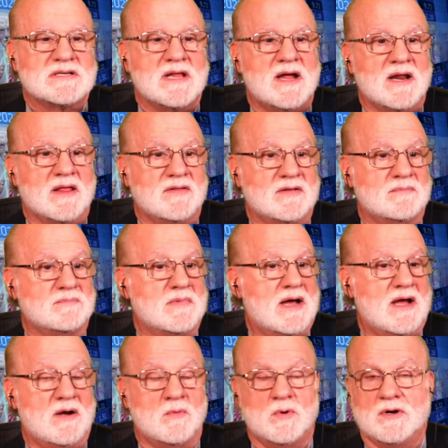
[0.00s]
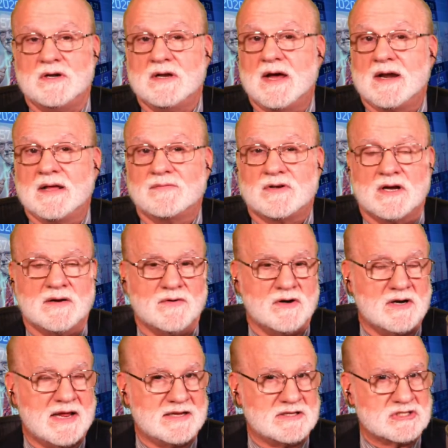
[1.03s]
A lot of them I would not have
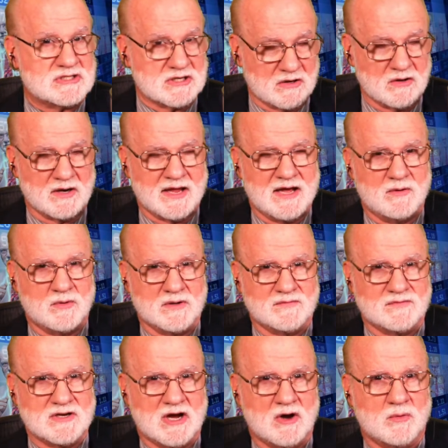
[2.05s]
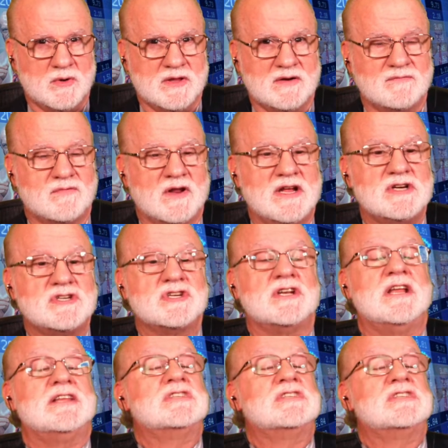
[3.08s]
covered, and certainly I would have dealt with inflation,